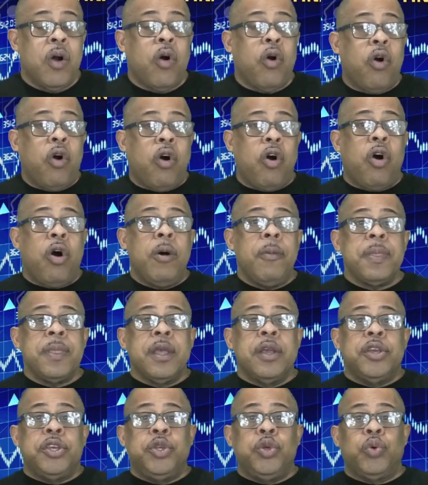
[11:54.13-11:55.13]
or
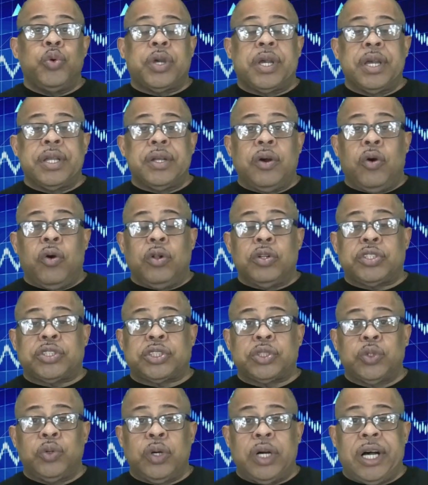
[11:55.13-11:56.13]
you could
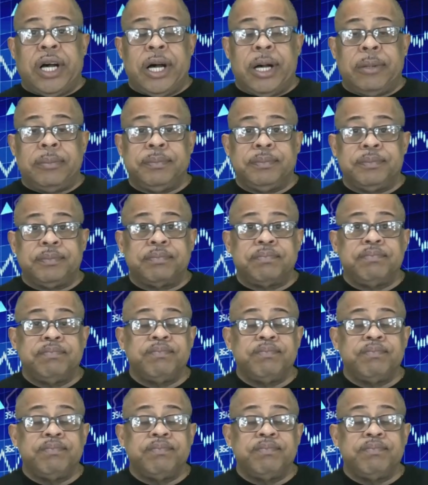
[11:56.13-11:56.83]
also um,